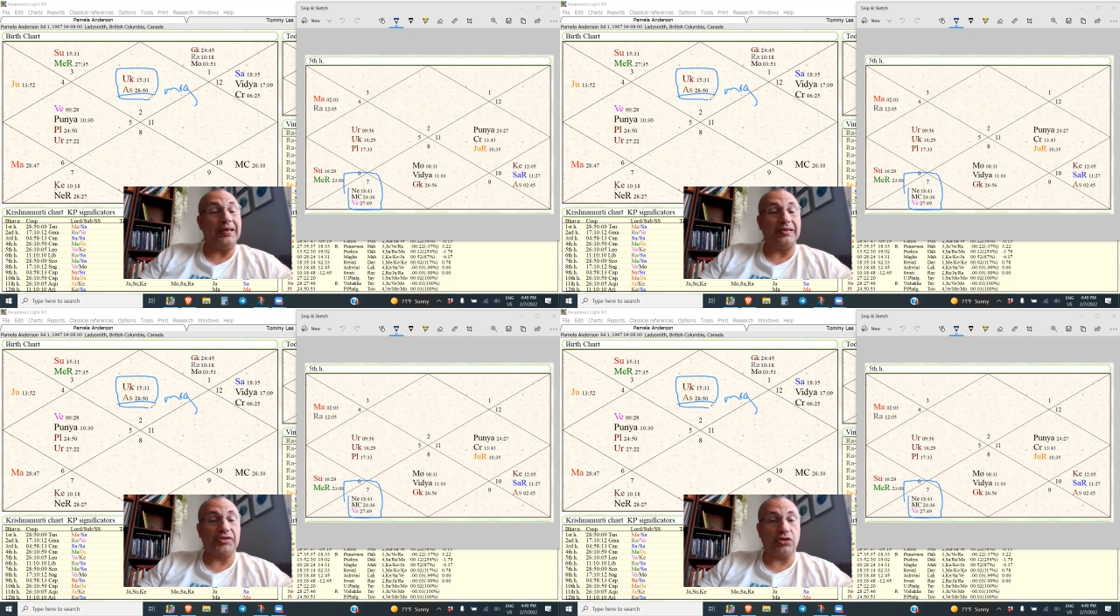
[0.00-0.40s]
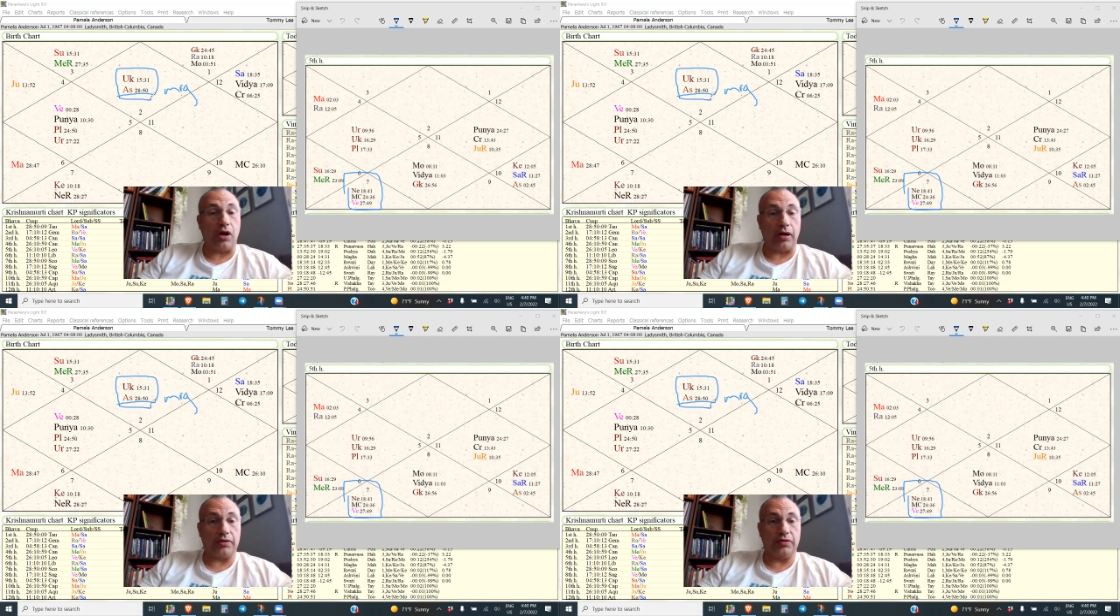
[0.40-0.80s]
being
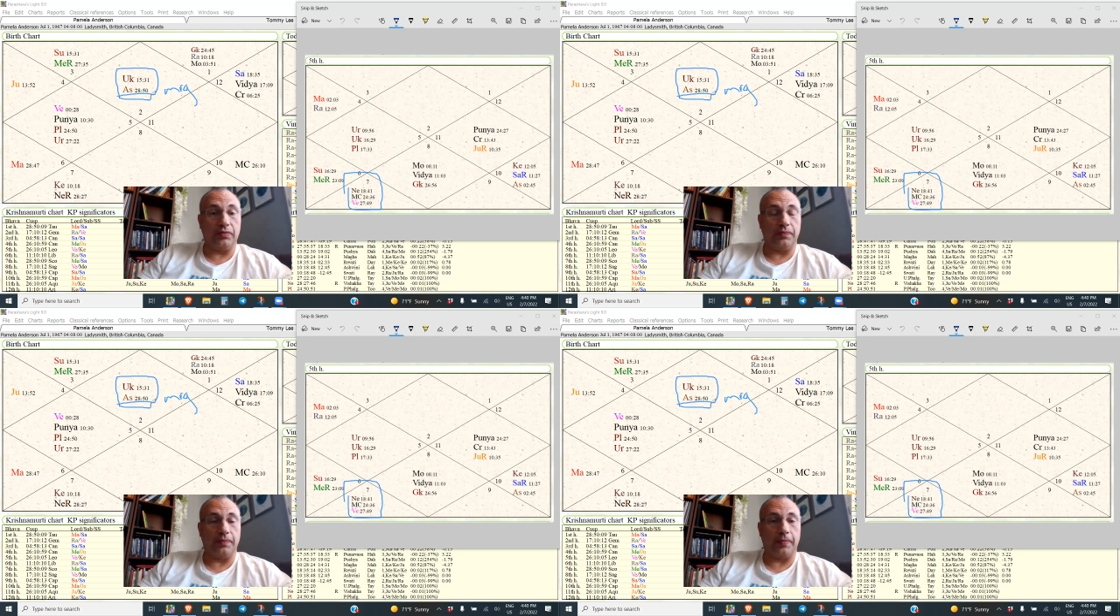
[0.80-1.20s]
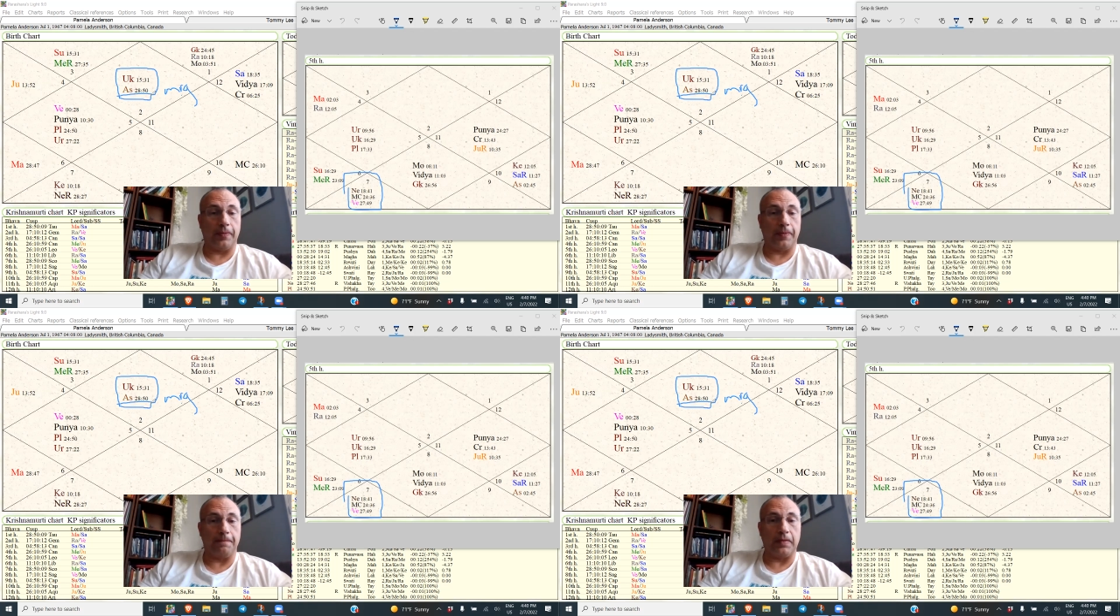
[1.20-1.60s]
stalked,
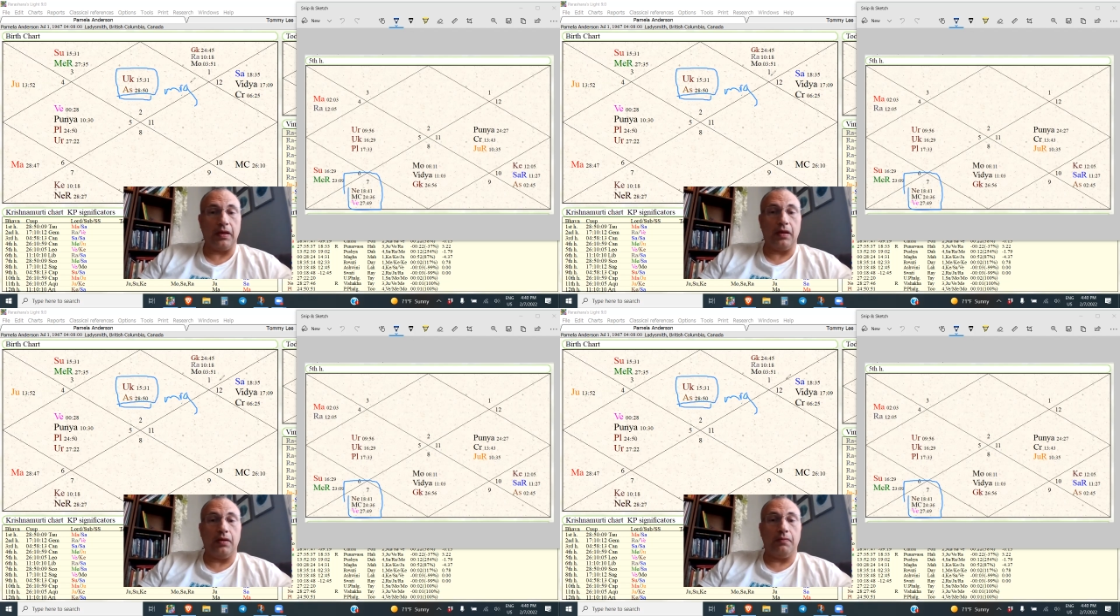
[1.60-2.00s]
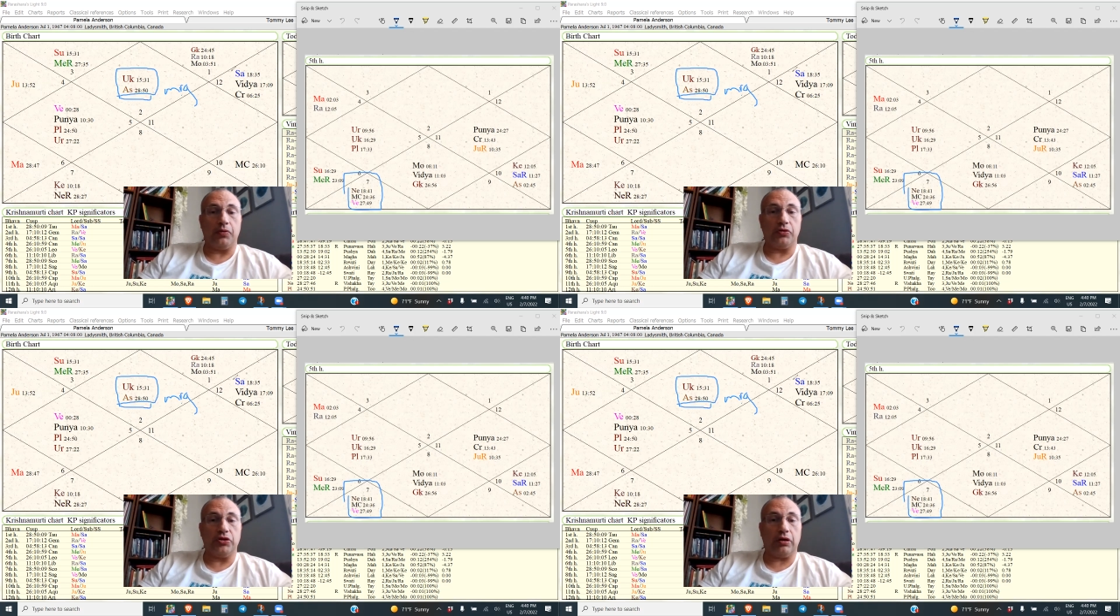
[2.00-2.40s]

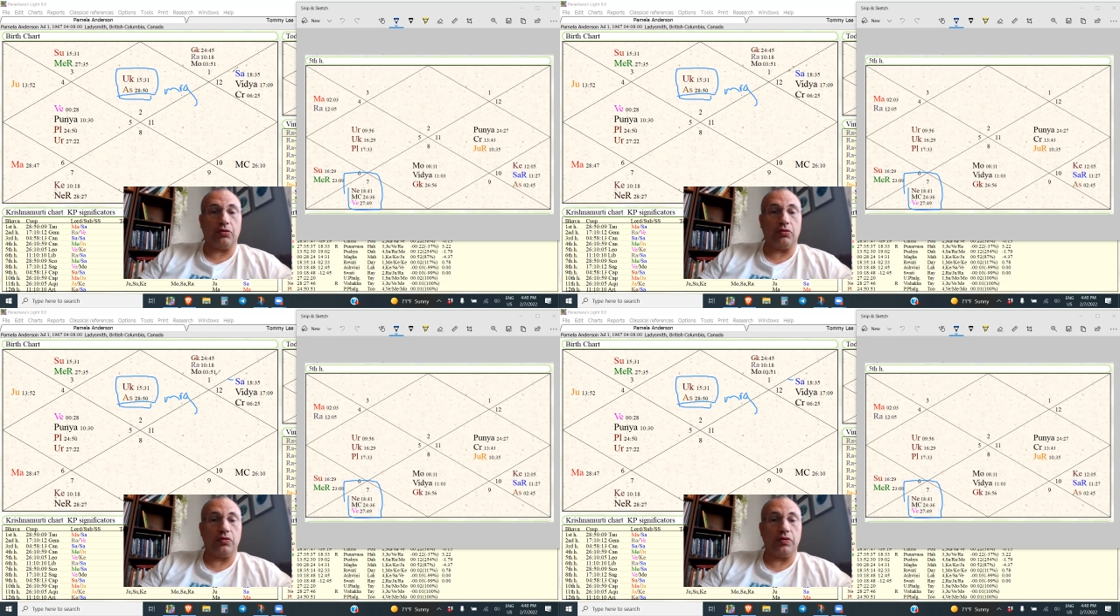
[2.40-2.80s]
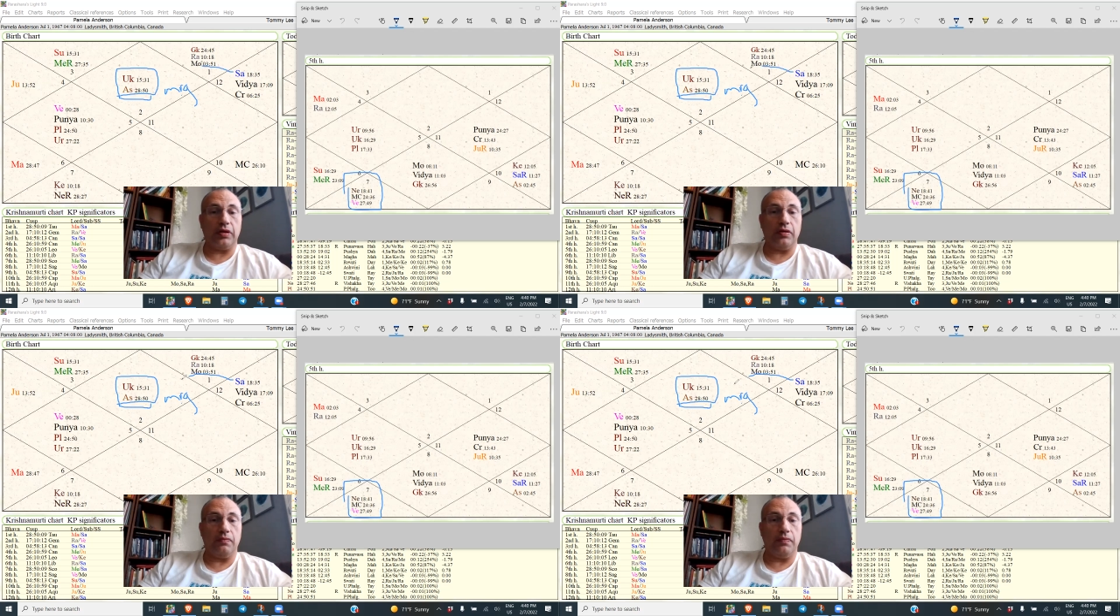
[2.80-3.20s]

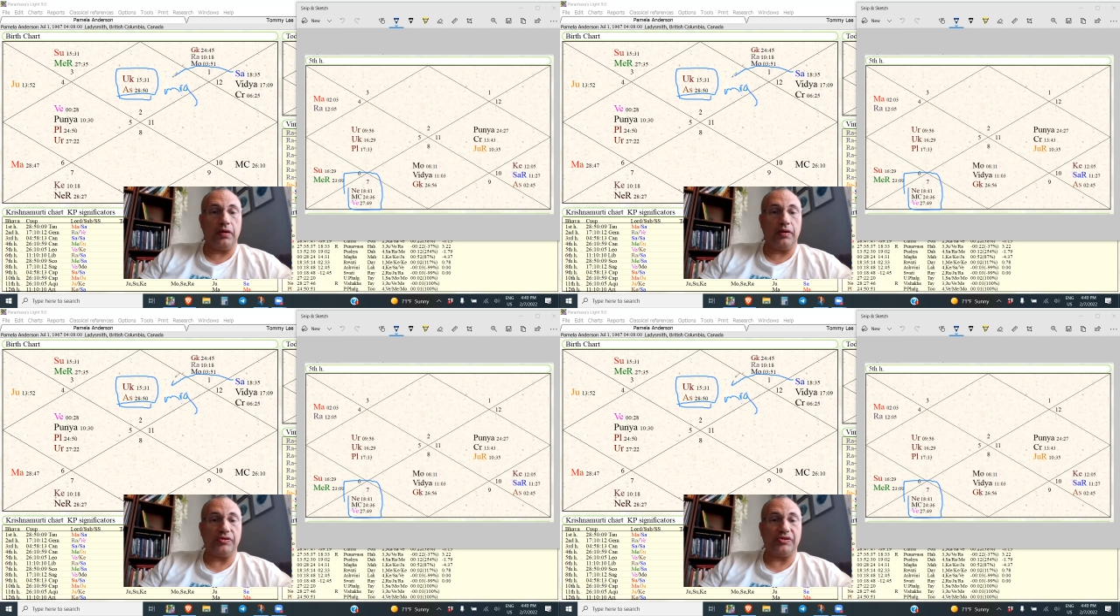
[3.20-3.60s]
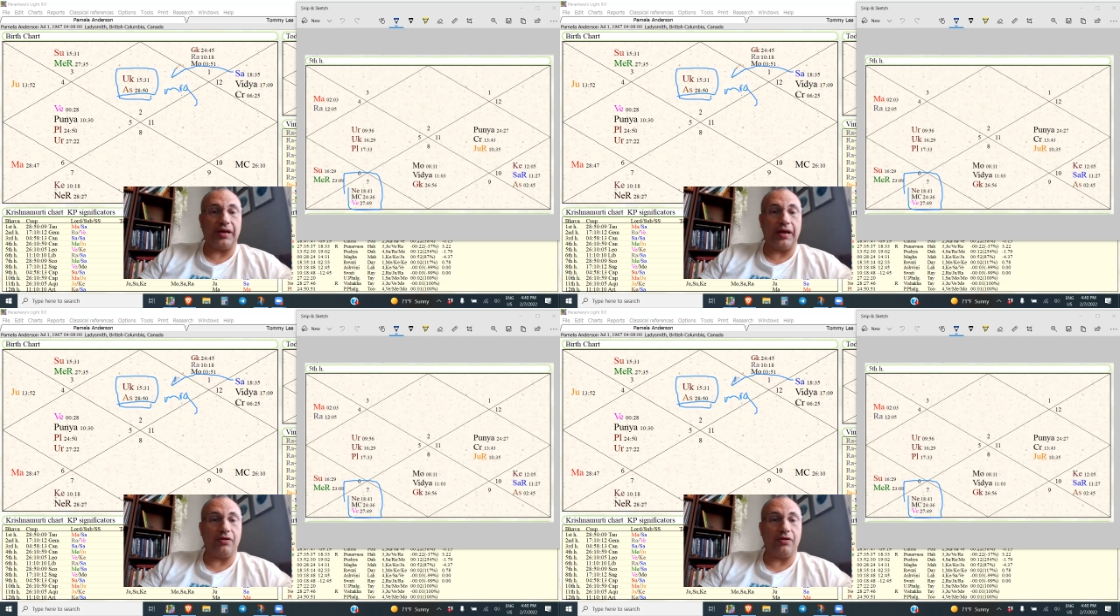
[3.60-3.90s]
particularly because